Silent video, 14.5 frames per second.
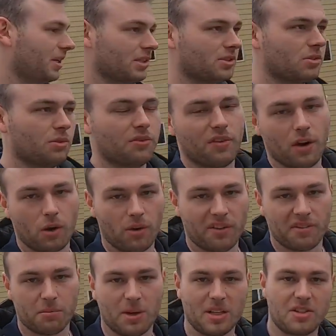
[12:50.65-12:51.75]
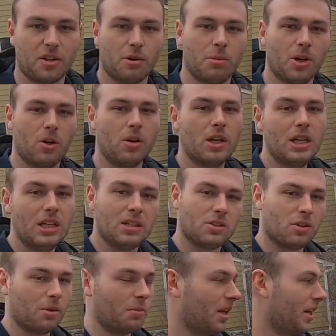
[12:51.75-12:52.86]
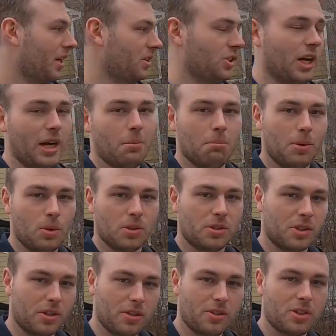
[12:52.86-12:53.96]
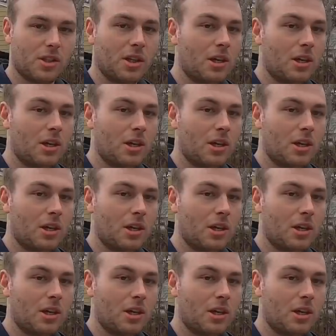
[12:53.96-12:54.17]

It's too far away from my turbo, so I'm getting a giant boost surge.